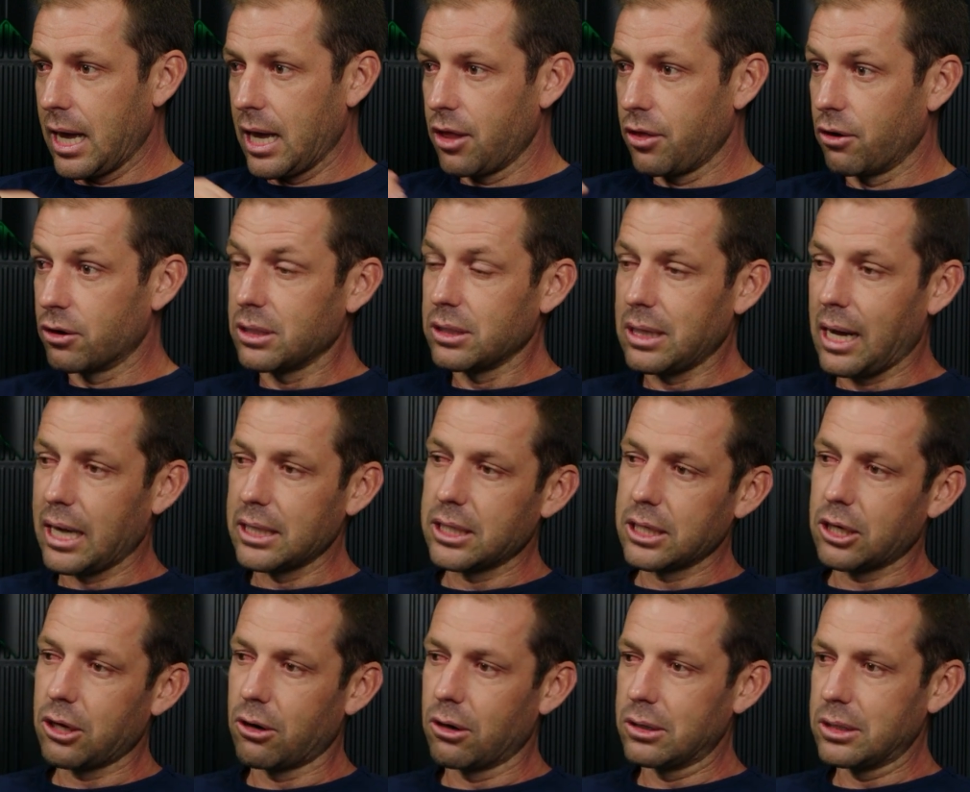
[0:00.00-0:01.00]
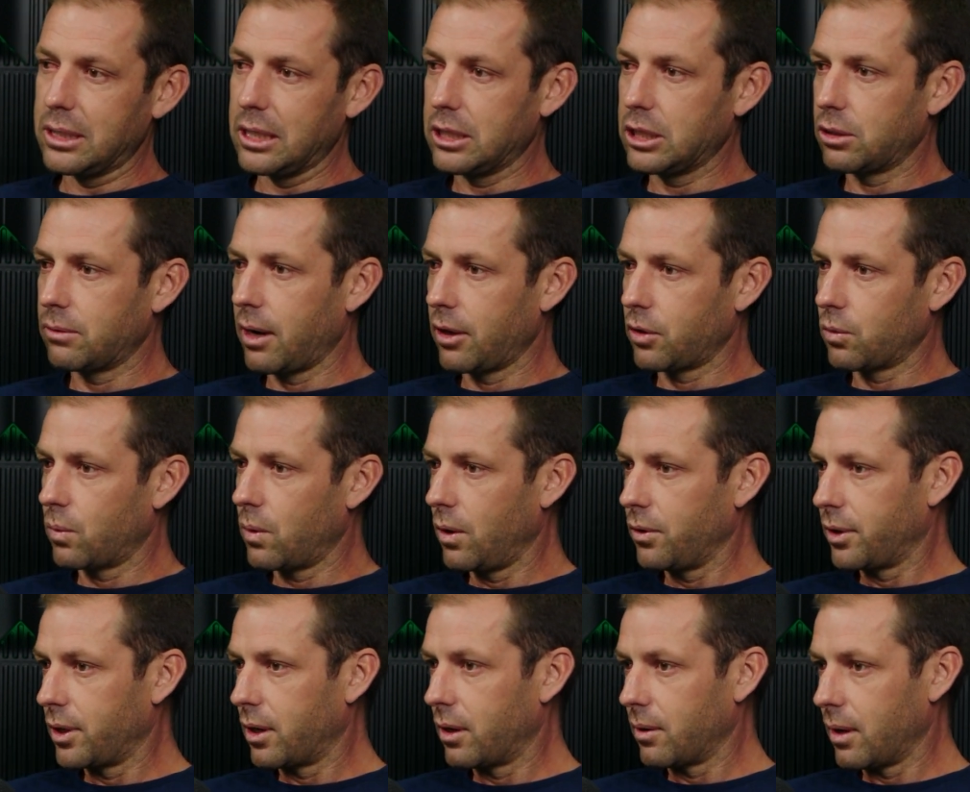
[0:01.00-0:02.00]
There's lots of currencies throughout the
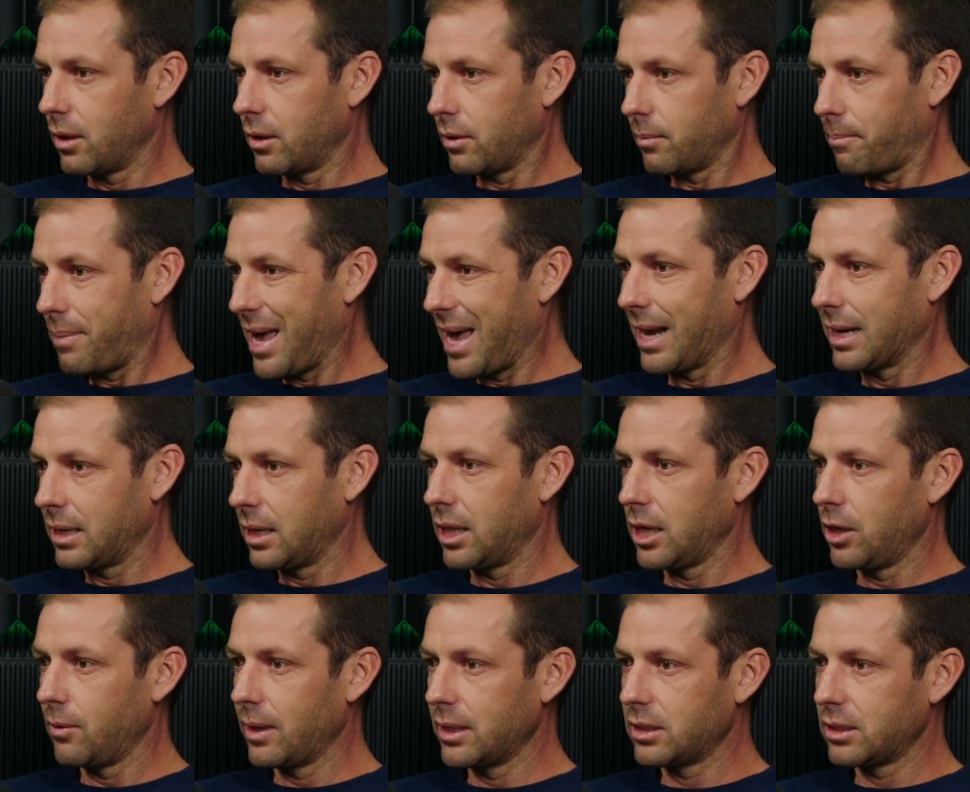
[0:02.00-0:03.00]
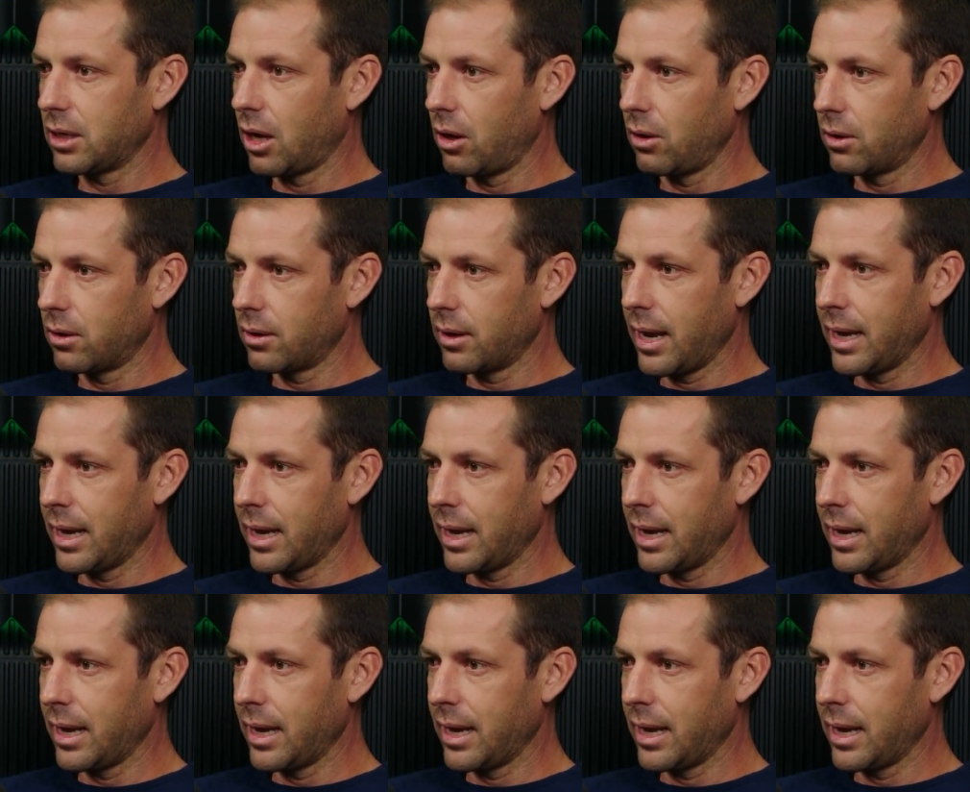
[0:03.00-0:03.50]
world that are pegged to the U.S. dollar.